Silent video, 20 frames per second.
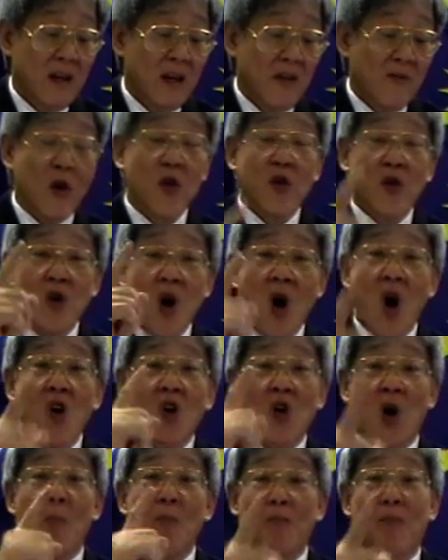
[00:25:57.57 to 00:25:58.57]
for
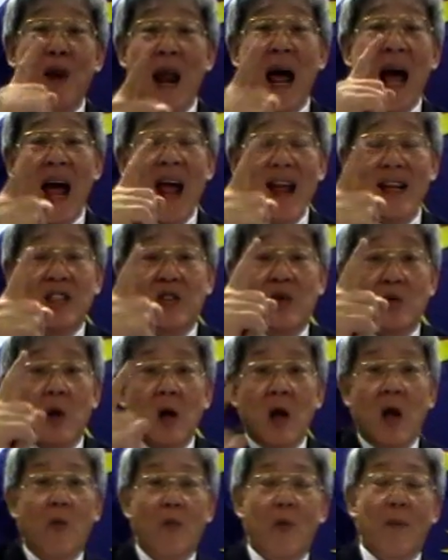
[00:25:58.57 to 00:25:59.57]
non-compliance
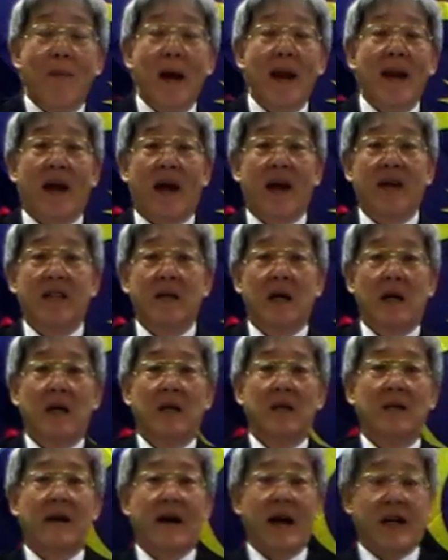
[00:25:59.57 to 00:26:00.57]
with Bank Negara's
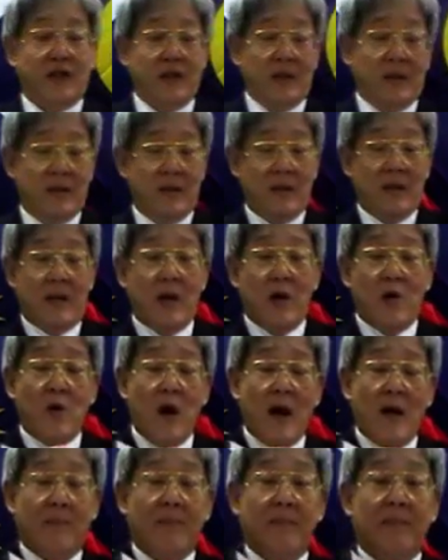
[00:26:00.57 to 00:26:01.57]
direction. Here you
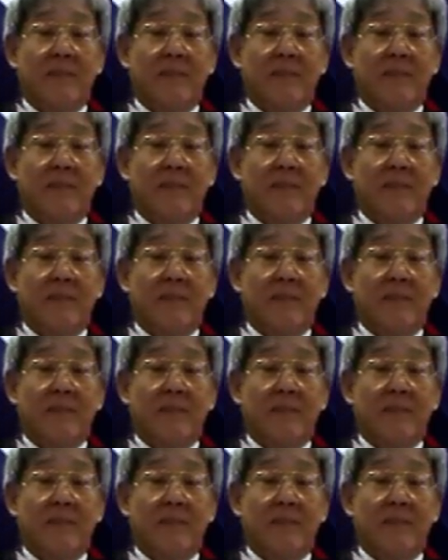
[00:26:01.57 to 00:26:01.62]
are.